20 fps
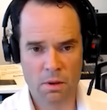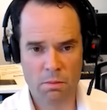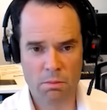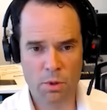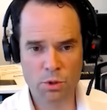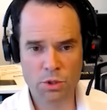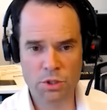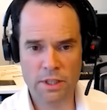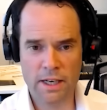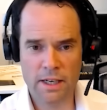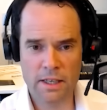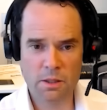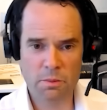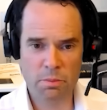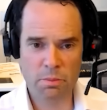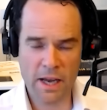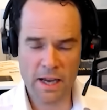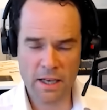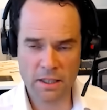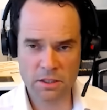Most of that in the
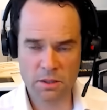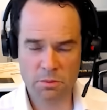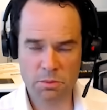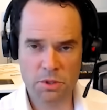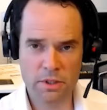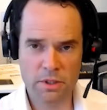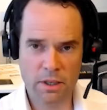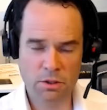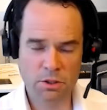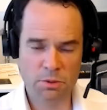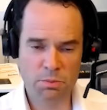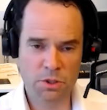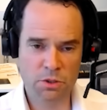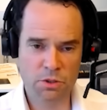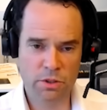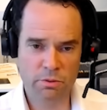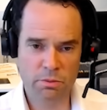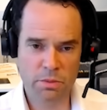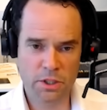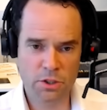past up to now has been
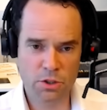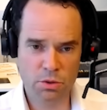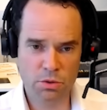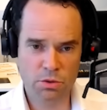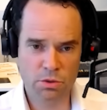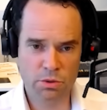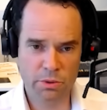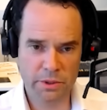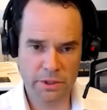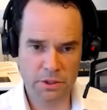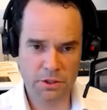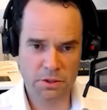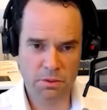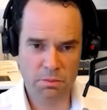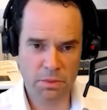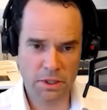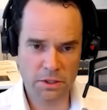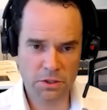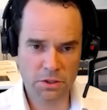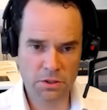driven by two and three-wheelers and
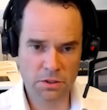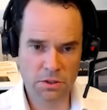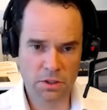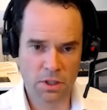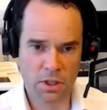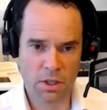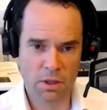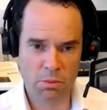buses,